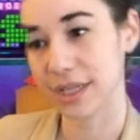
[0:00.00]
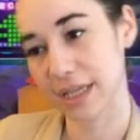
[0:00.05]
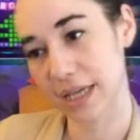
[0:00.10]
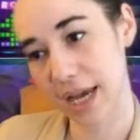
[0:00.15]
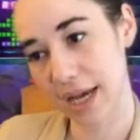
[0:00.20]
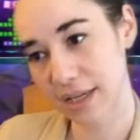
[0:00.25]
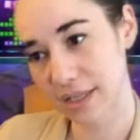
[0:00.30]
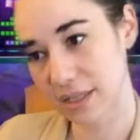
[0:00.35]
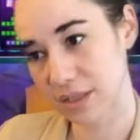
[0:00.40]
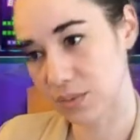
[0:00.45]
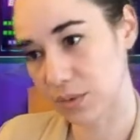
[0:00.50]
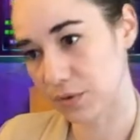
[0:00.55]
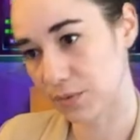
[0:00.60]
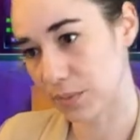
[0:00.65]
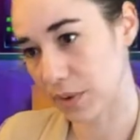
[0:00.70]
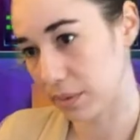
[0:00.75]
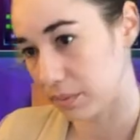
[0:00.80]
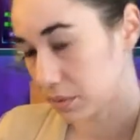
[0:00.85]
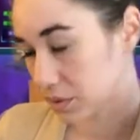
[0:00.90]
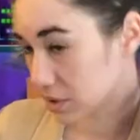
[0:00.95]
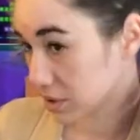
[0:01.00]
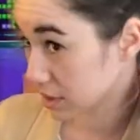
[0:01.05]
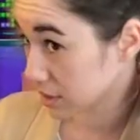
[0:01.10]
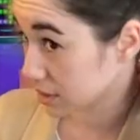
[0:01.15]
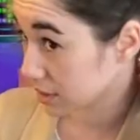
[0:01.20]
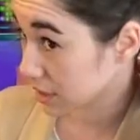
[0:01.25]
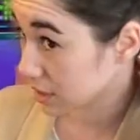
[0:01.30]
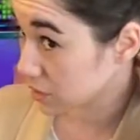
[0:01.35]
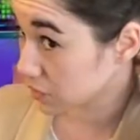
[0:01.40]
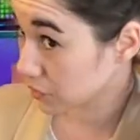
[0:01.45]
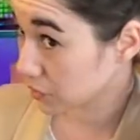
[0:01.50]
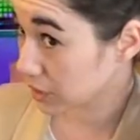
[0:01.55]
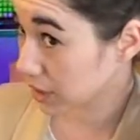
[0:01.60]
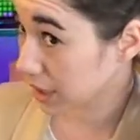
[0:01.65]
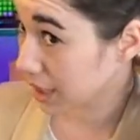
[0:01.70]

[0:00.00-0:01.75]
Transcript: Yes, we've published successfully.